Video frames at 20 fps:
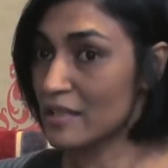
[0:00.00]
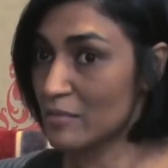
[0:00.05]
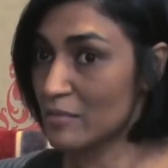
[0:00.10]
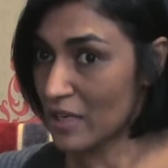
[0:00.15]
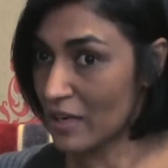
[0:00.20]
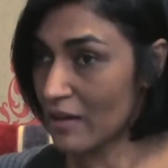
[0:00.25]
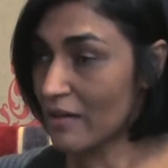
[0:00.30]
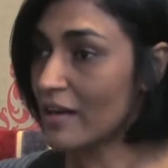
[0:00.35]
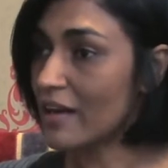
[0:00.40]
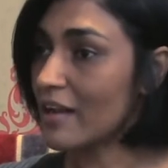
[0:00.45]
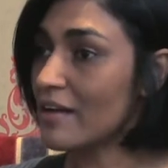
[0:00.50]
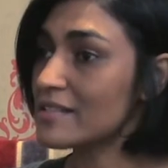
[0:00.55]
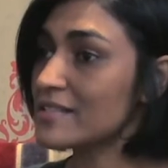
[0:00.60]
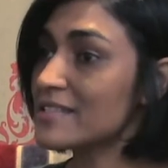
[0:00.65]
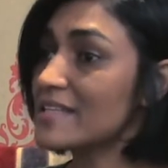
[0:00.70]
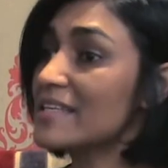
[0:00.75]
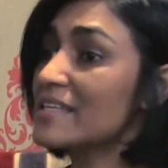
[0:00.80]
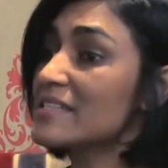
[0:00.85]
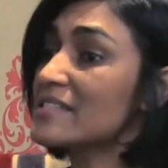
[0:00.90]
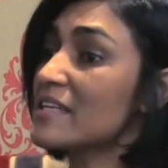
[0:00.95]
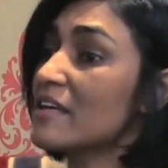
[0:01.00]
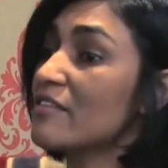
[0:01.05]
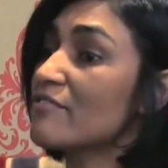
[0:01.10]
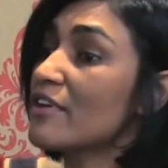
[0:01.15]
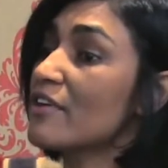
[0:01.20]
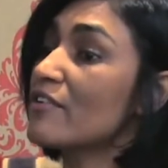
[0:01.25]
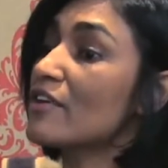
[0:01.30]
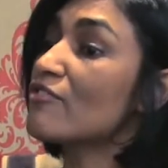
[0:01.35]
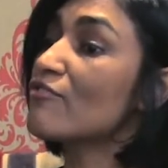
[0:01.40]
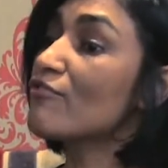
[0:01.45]
the middle class is
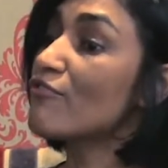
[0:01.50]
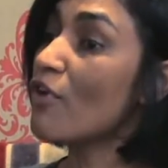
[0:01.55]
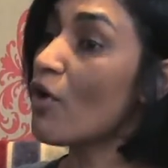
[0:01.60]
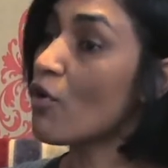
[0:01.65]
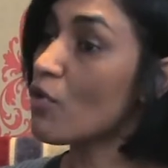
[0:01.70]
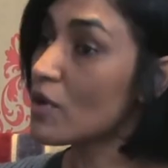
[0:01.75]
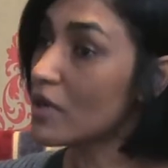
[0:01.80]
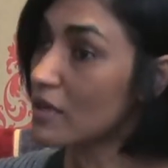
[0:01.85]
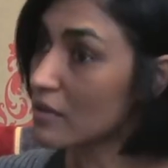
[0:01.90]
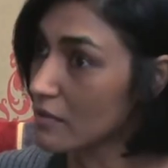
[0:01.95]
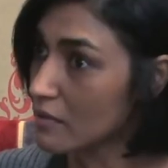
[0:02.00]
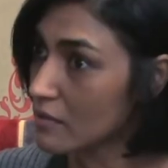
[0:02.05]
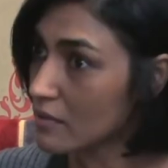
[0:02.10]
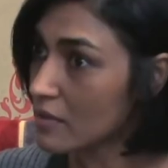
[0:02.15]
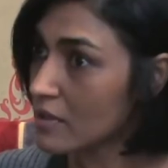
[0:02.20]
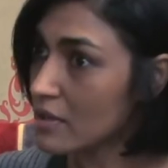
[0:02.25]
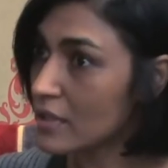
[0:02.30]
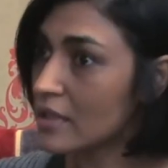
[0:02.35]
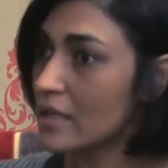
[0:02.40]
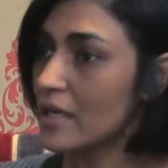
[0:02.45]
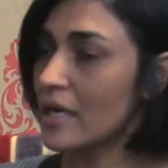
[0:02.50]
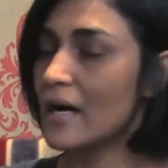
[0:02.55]
a very vocal